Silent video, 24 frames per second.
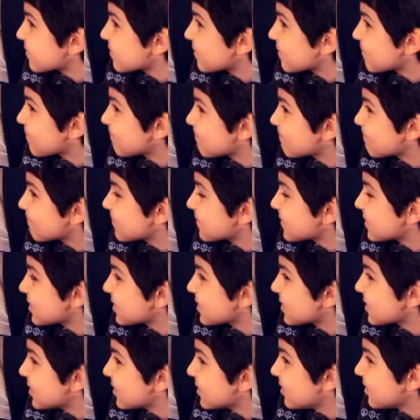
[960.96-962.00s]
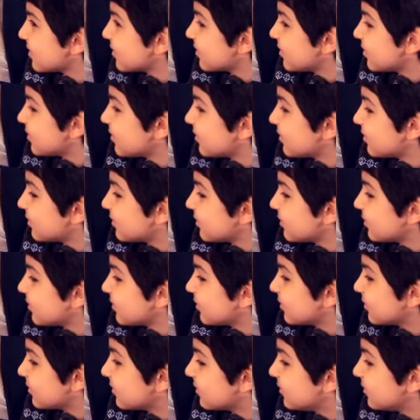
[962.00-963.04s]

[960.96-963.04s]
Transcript: The person shown says nothing.